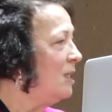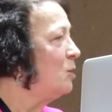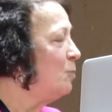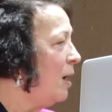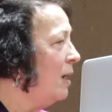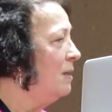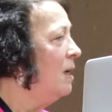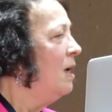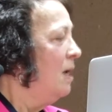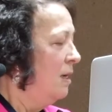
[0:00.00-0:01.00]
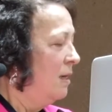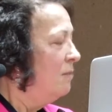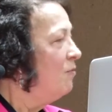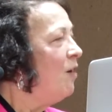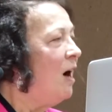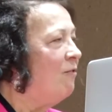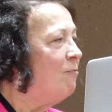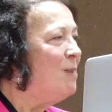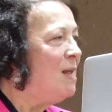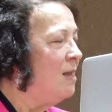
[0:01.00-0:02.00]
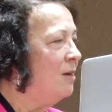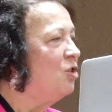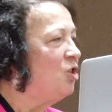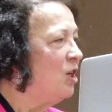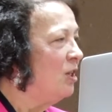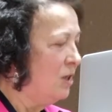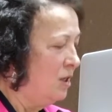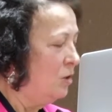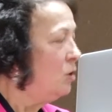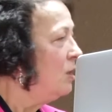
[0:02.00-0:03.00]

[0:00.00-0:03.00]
Despite 5 million children,